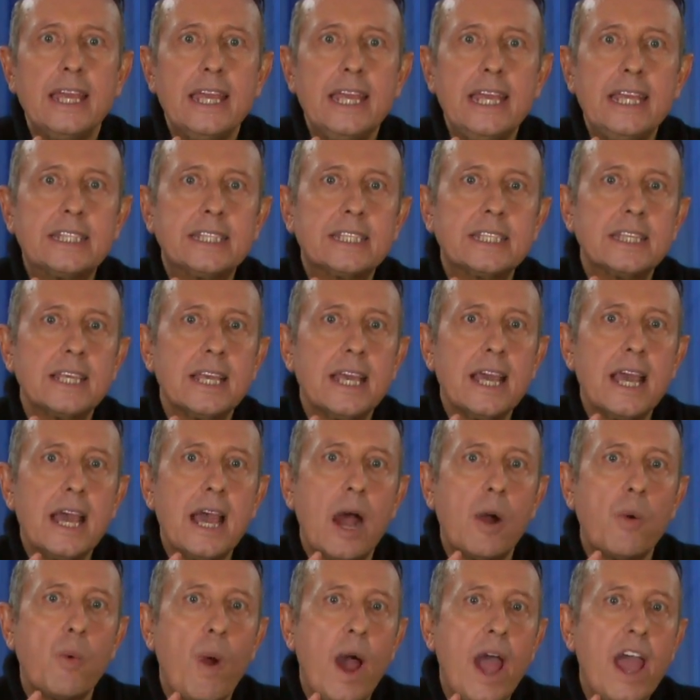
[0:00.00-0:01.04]
it's
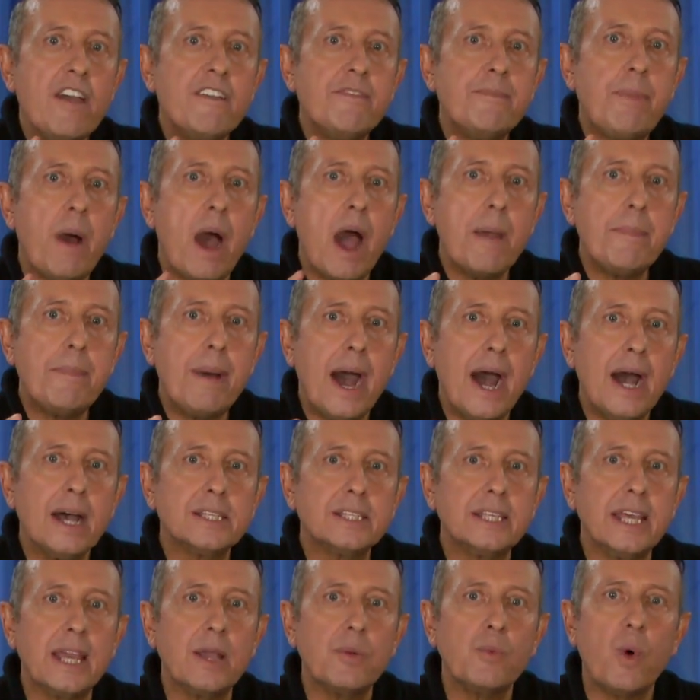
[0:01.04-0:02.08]
a way of
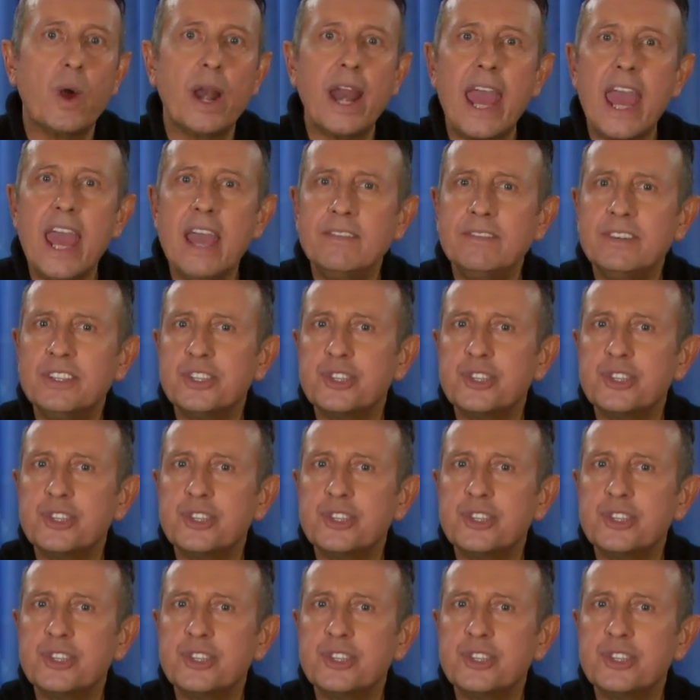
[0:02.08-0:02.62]
bypassing whatever